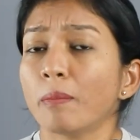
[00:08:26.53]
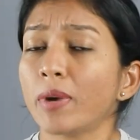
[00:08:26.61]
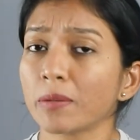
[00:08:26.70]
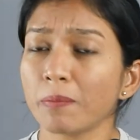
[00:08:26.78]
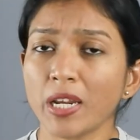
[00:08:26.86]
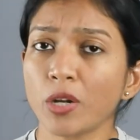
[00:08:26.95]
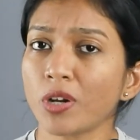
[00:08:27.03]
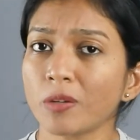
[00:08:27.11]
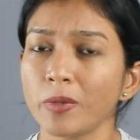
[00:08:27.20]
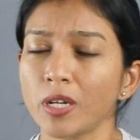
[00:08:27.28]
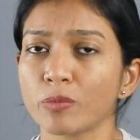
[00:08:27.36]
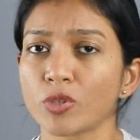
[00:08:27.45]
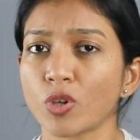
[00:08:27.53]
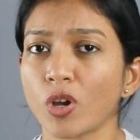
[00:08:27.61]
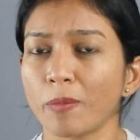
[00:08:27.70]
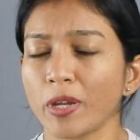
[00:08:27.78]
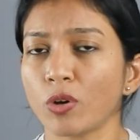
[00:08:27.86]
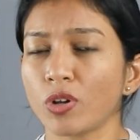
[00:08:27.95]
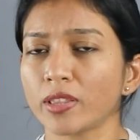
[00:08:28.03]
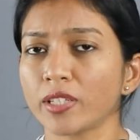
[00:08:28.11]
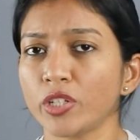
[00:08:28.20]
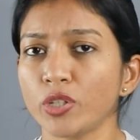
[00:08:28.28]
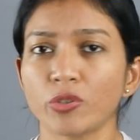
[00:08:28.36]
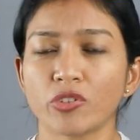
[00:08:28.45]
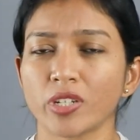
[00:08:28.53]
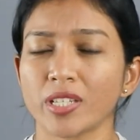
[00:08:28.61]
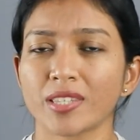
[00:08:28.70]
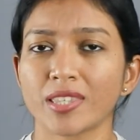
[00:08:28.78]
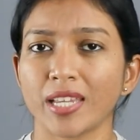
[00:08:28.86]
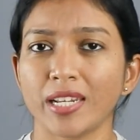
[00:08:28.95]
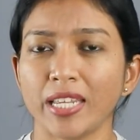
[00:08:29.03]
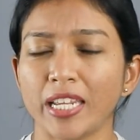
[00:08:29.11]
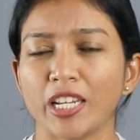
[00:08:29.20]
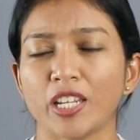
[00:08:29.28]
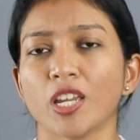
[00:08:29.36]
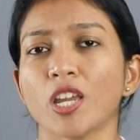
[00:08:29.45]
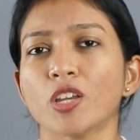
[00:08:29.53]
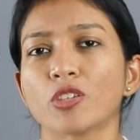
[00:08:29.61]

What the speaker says: but may not be absorbing all the nutrients they need.